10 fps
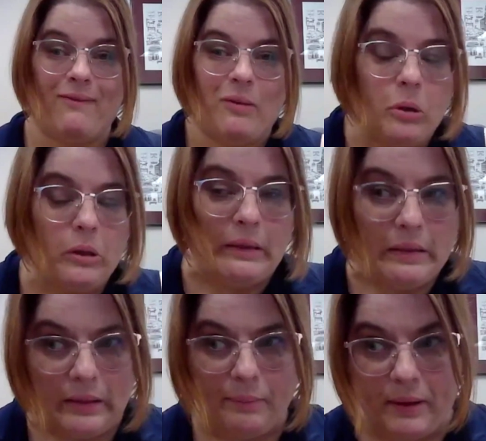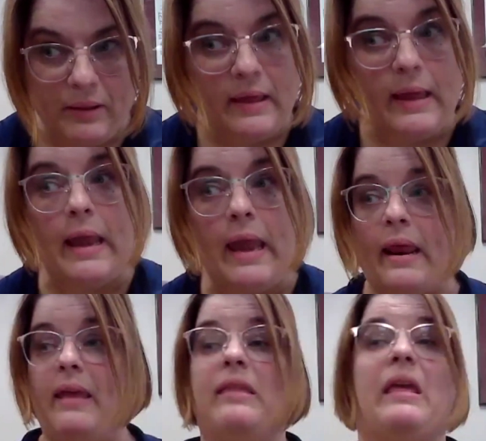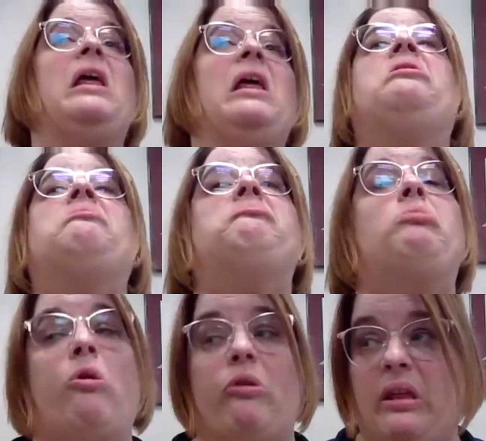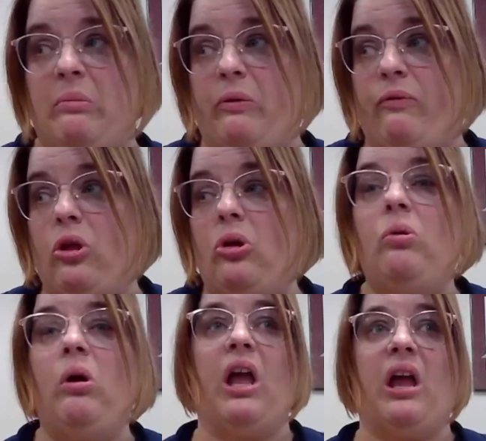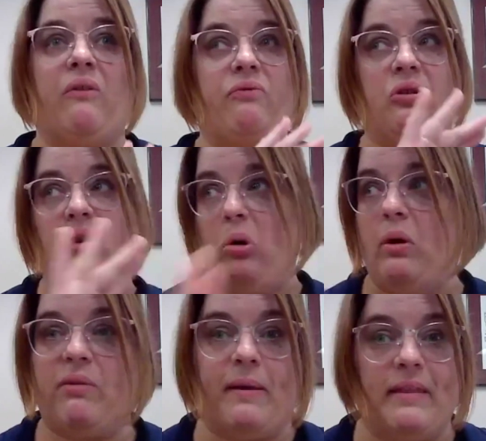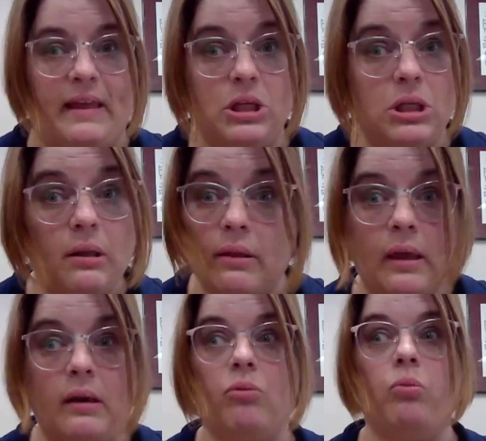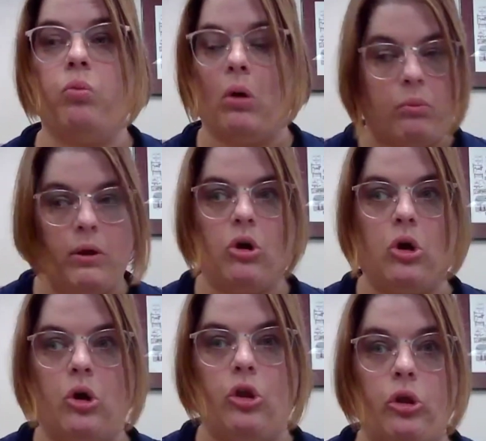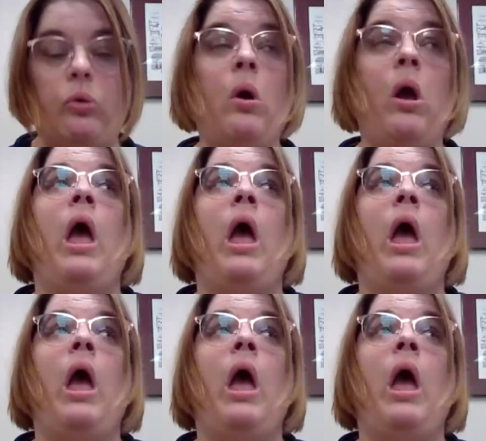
every book that's in the building. And I said, you are a team of two. I have no expectation that is what we are going to do.